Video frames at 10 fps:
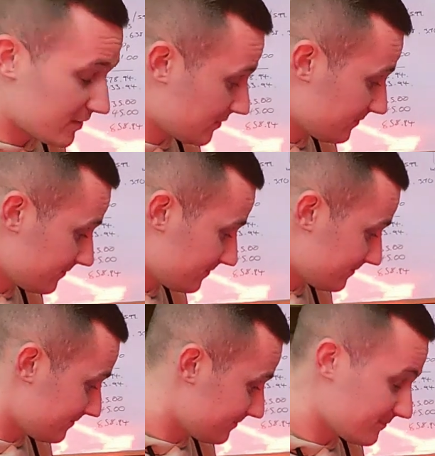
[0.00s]
this,
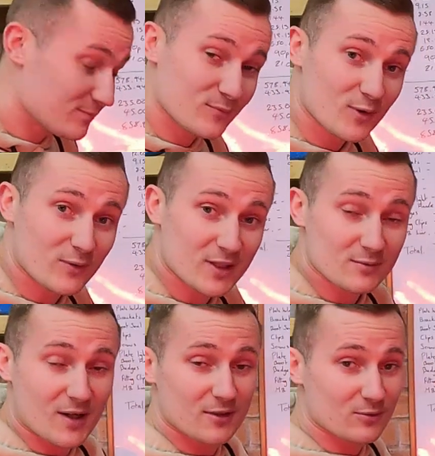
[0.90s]
otherwise
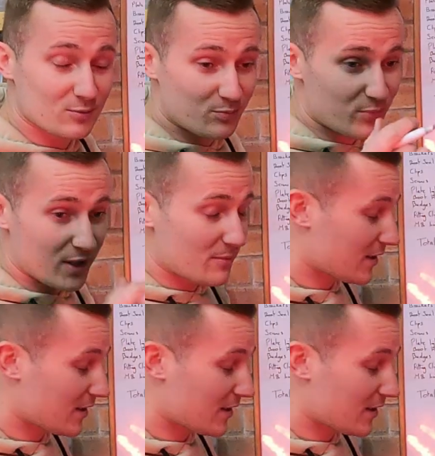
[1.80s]
I might as well bring a